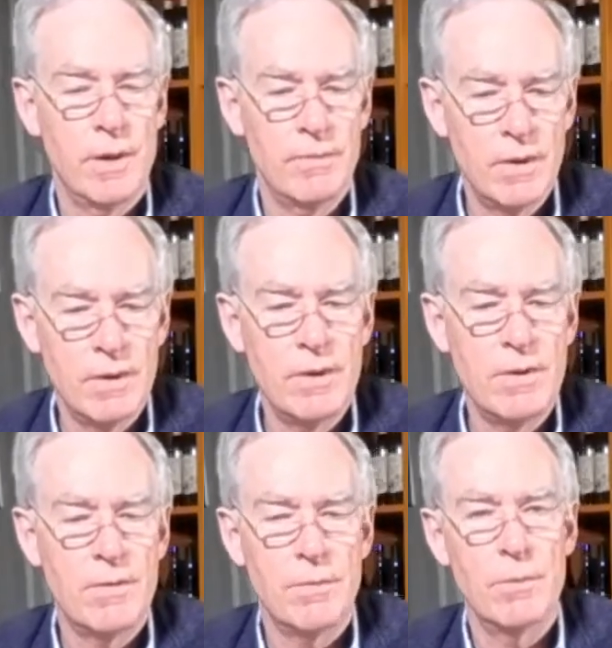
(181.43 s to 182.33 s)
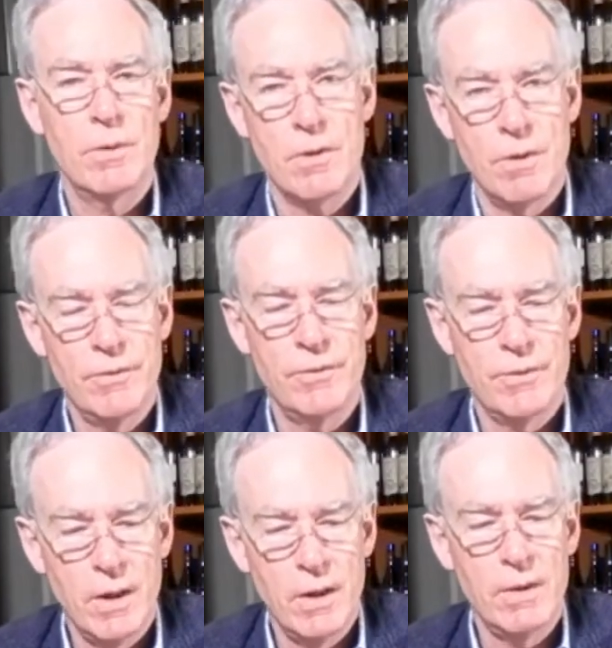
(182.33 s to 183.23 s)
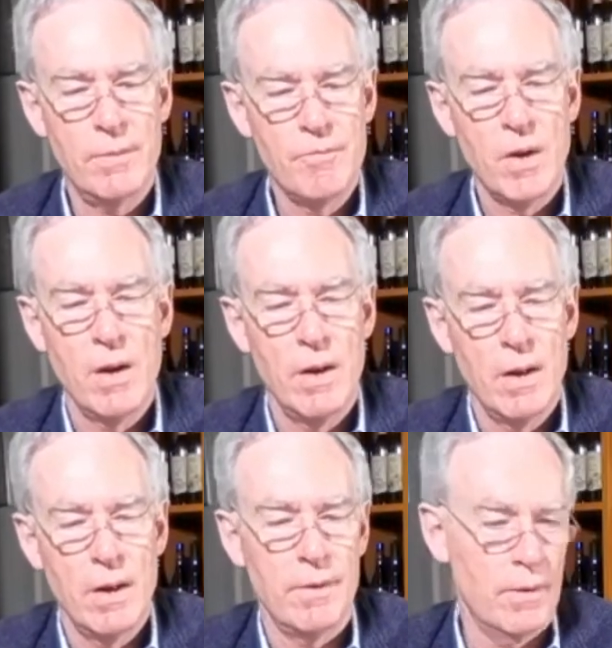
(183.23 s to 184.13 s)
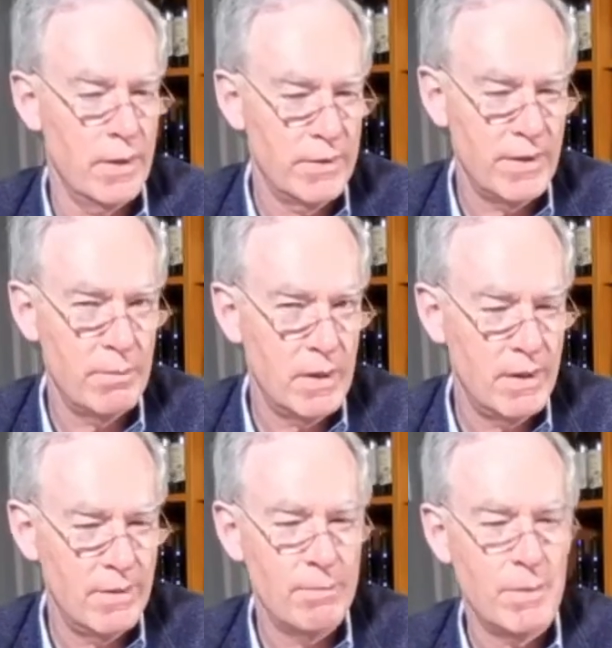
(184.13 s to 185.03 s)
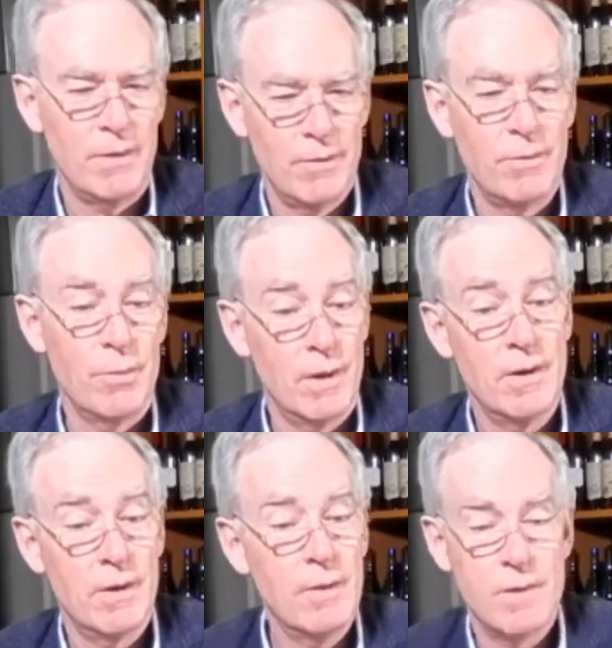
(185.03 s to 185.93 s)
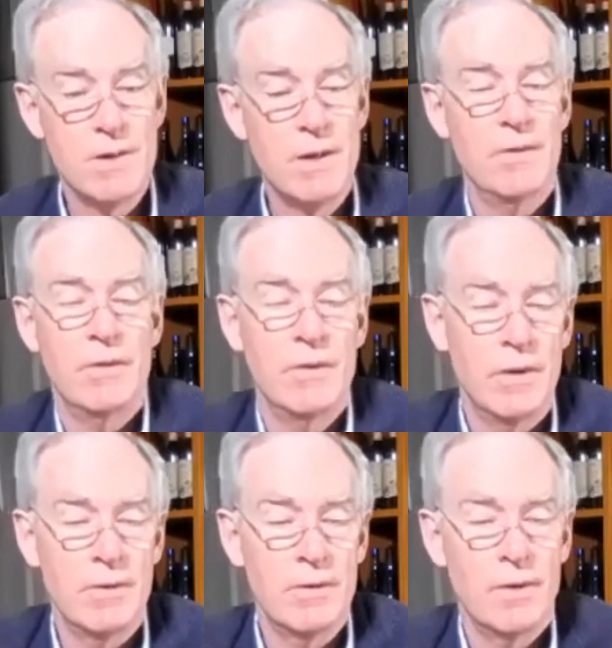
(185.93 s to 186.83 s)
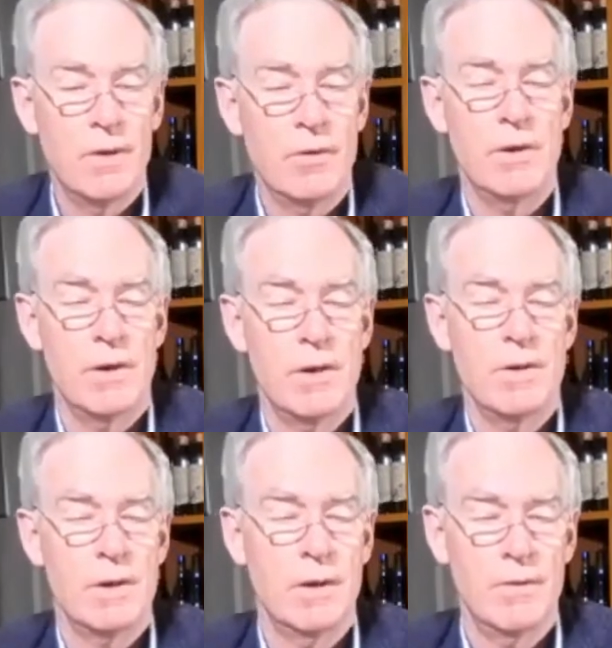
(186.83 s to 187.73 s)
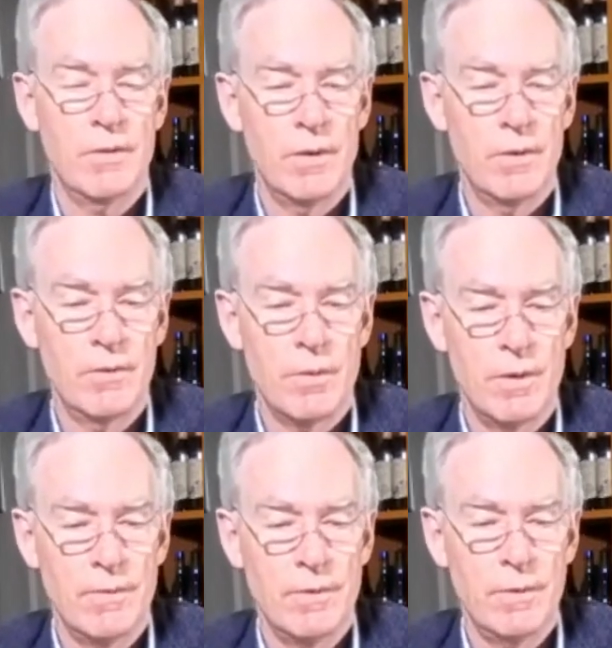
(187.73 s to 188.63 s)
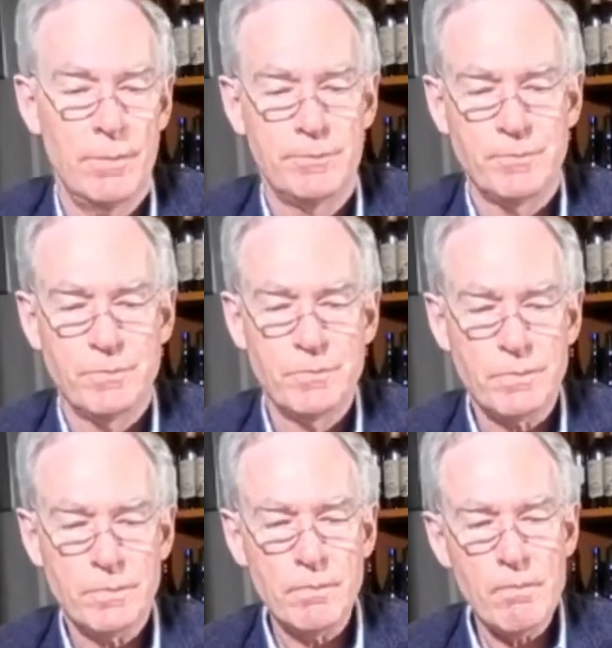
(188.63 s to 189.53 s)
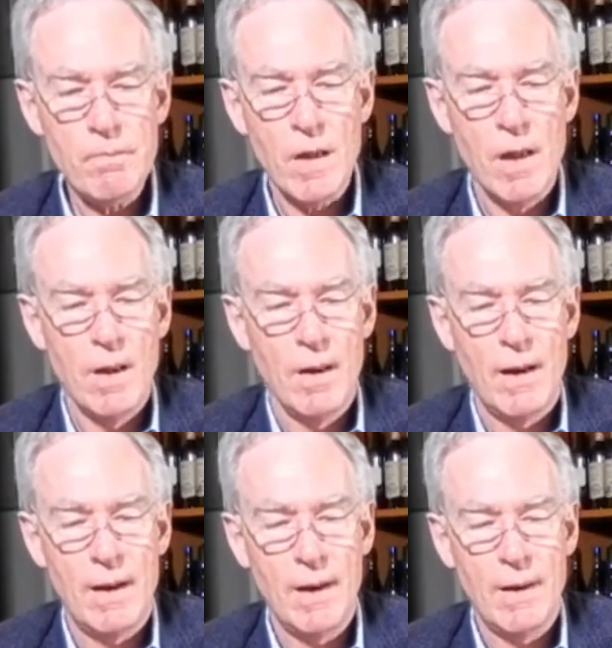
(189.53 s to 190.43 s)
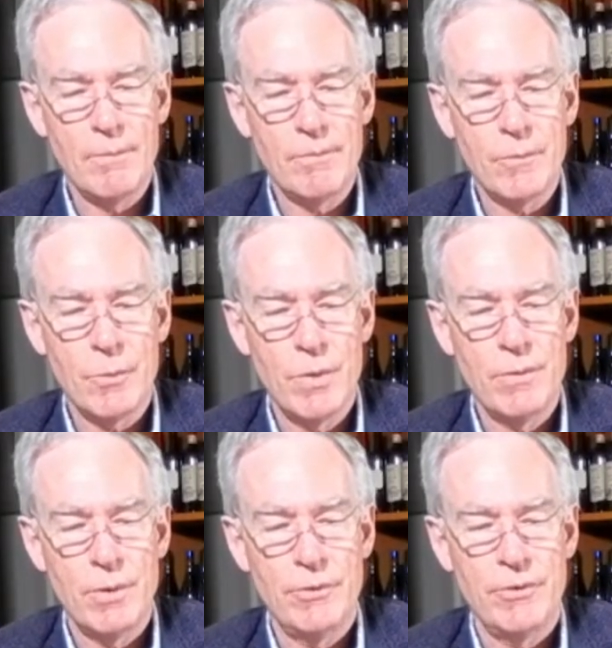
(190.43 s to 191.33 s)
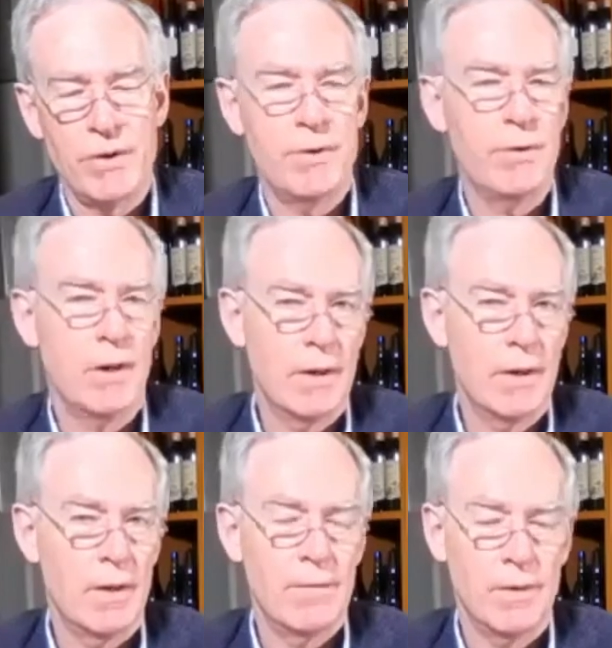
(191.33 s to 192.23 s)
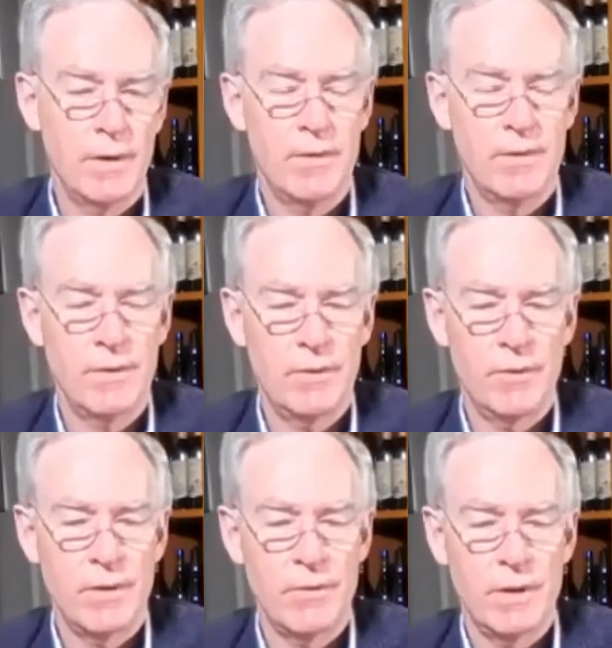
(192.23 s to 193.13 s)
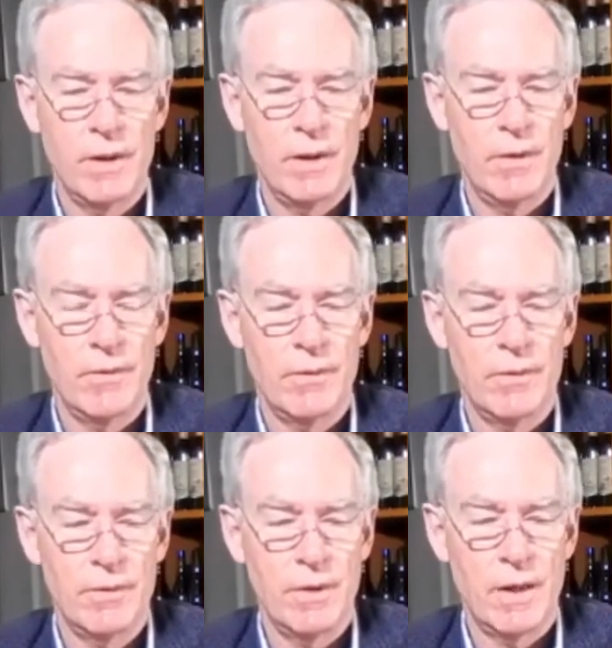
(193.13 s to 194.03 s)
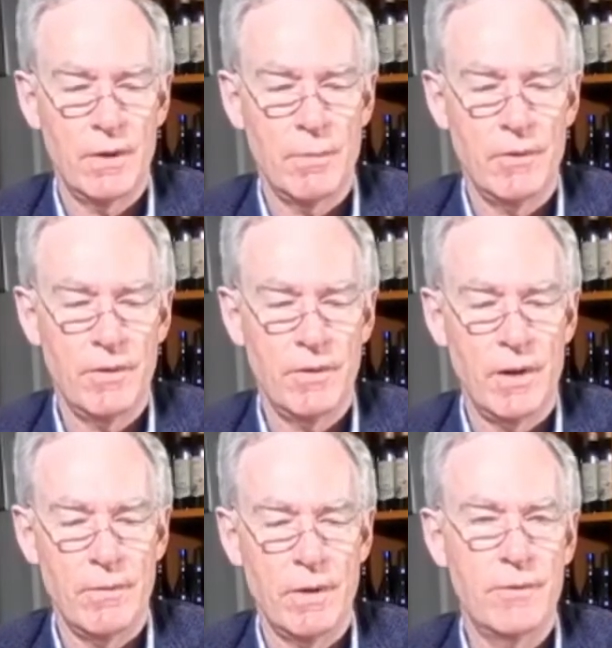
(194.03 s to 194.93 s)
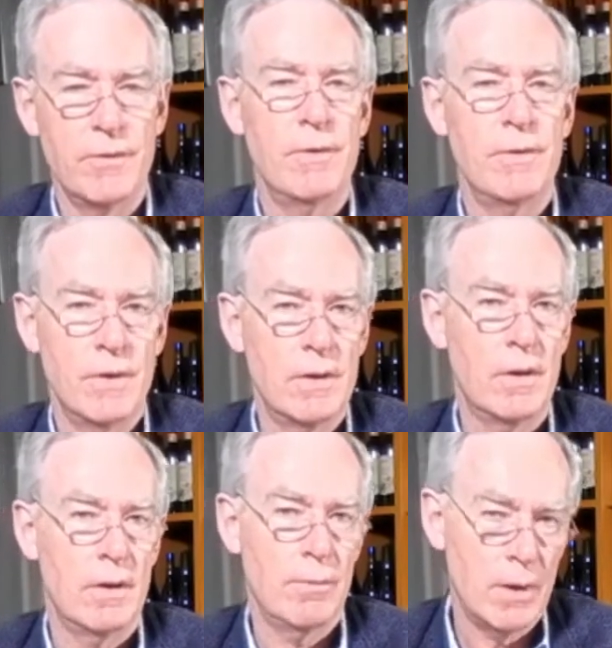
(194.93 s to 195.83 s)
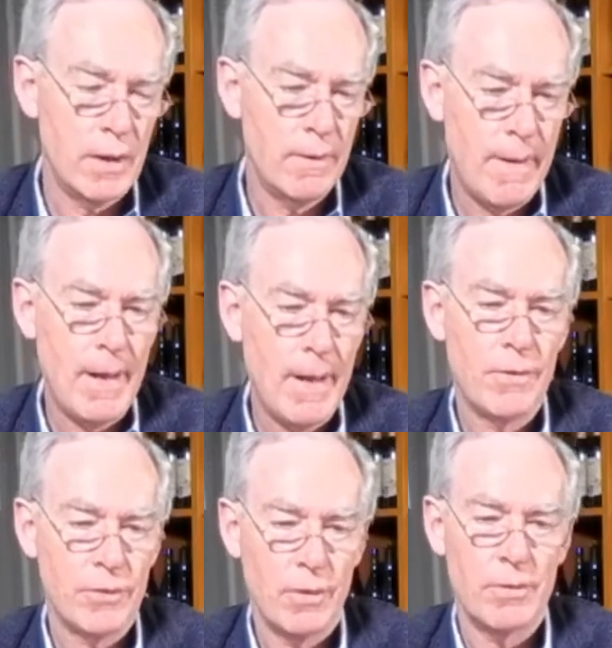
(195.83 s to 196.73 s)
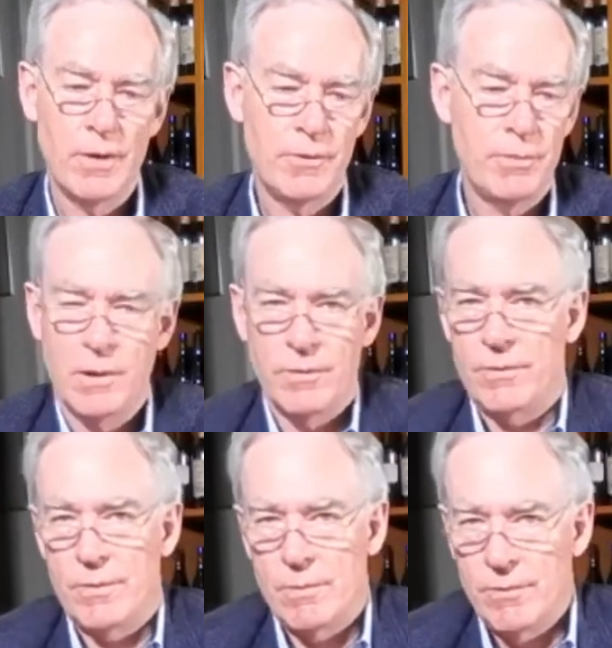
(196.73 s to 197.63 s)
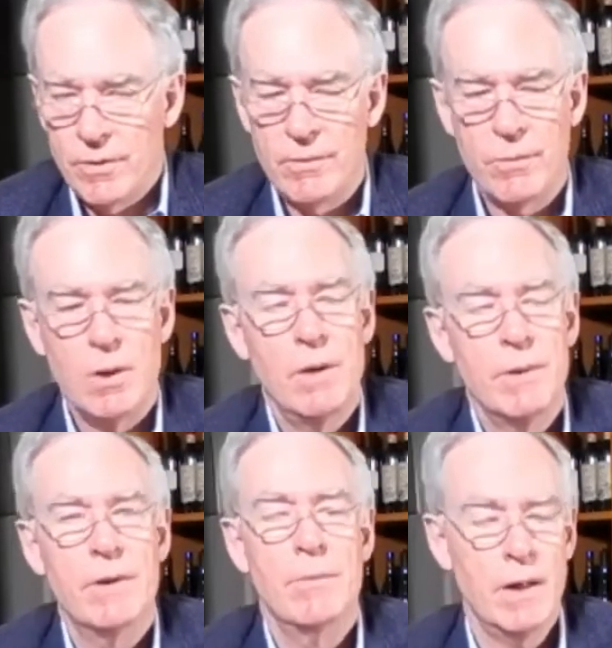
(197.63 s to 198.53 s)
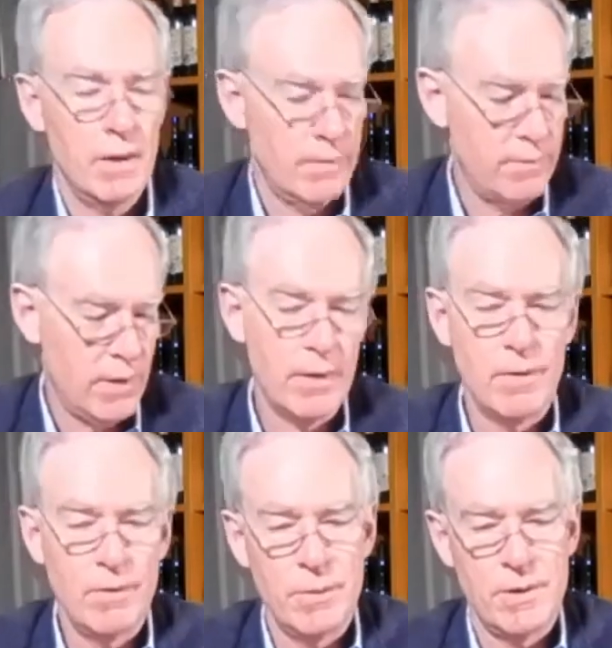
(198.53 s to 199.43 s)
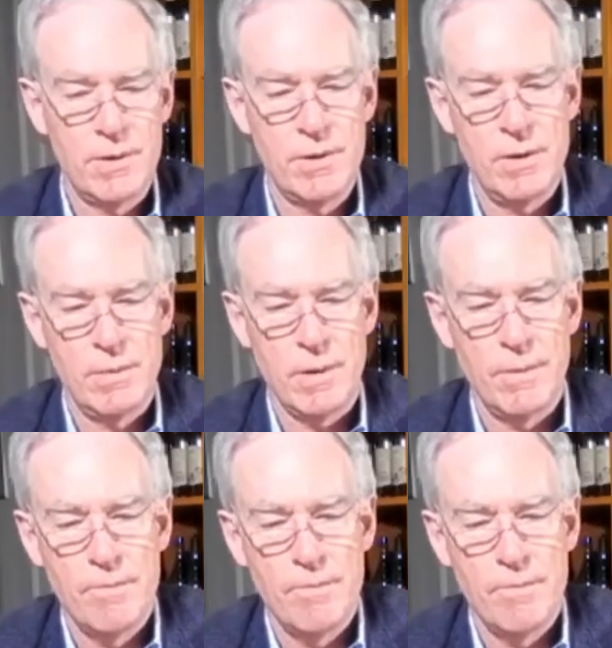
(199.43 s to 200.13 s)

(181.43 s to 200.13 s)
vintage from across Australia. There aren't that many, but 29 we tasted, 2019, so there's quite a few. We would say drink it now and for the next 6 or 7 years to get the best out of it. It's a $50 wine, so that's because it's a reserve wine, but their regular Fiano is much cheaper.